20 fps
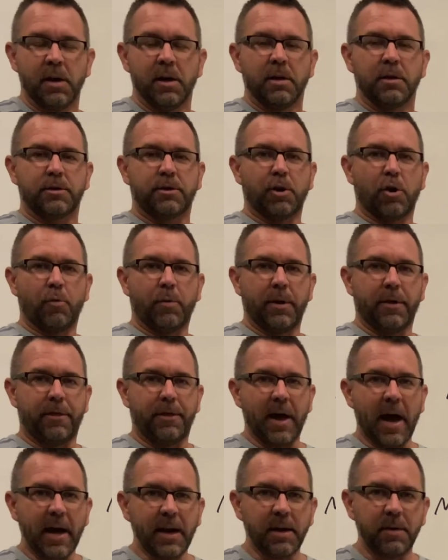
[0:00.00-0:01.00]
So with
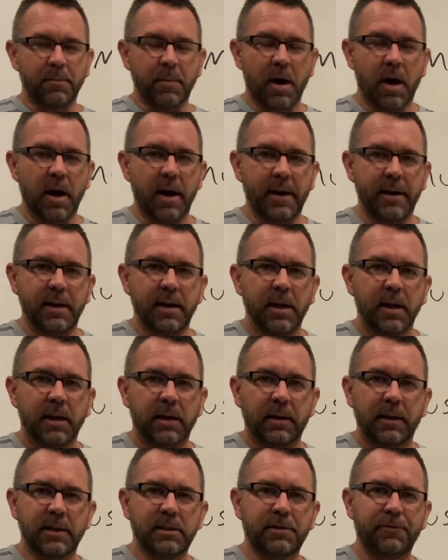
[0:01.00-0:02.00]
that in mind,
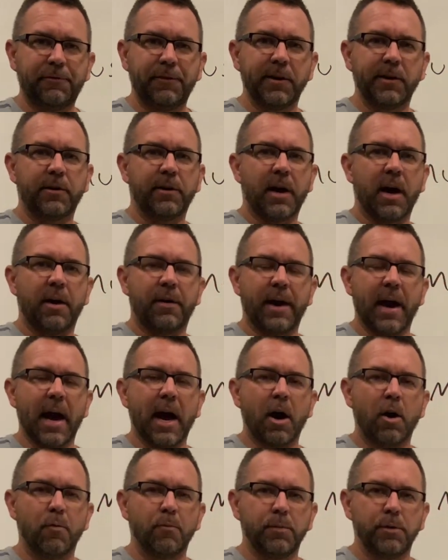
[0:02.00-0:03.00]
let's figure out
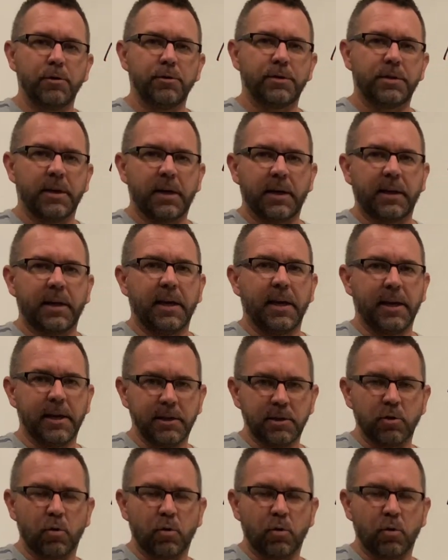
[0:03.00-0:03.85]
how music is